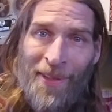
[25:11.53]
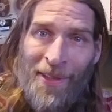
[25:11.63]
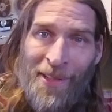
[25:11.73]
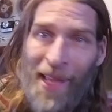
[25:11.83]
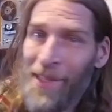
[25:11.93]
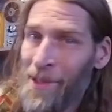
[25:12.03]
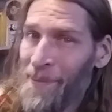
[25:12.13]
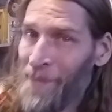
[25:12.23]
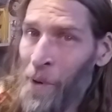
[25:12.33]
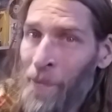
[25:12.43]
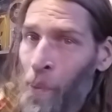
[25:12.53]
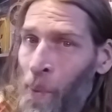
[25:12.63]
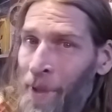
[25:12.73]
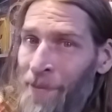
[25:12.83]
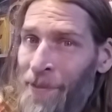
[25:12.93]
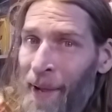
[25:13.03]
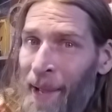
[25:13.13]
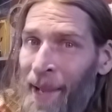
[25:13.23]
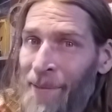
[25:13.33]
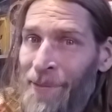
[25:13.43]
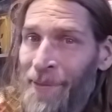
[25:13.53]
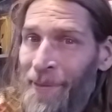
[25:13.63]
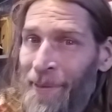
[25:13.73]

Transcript: So that's over 1 in 5